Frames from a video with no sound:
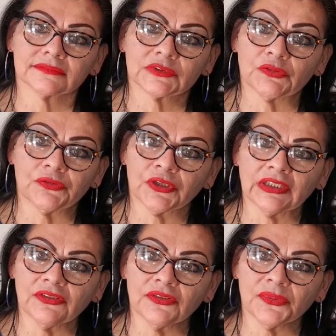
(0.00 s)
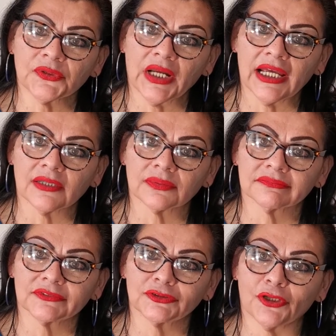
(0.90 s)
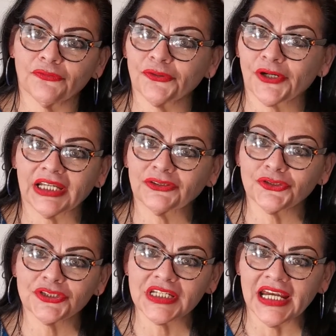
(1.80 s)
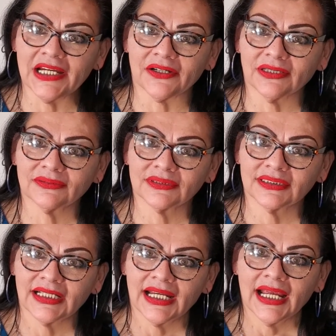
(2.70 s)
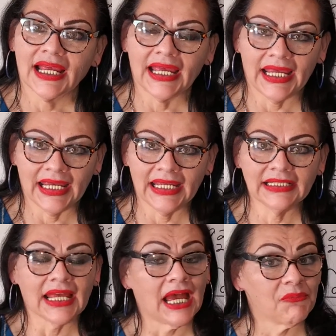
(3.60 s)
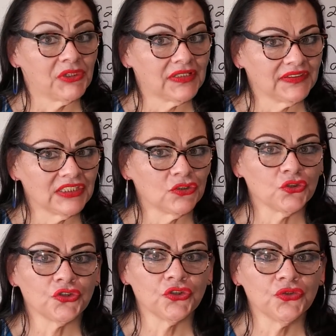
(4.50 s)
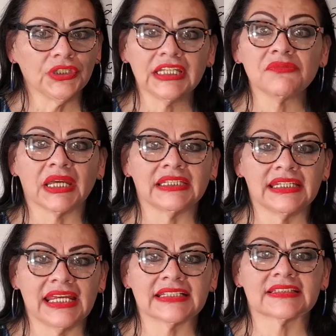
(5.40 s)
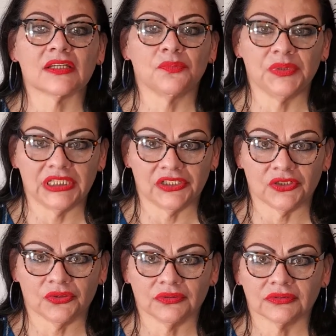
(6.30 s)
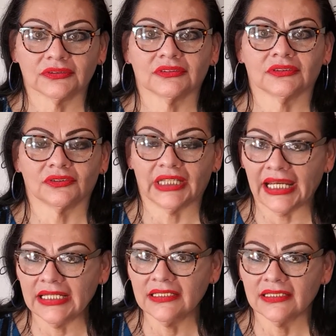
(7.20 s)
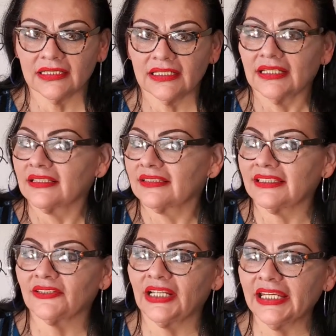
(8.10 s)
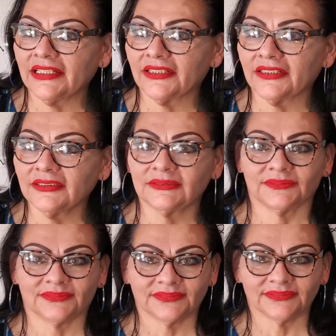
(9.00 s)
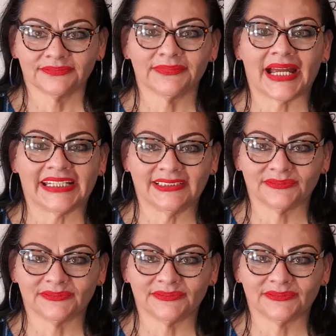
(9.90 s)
Don't forget to subscribe. Don't forget to share. And I'm going to see you soon in my next video. Okay? See you later. Bye.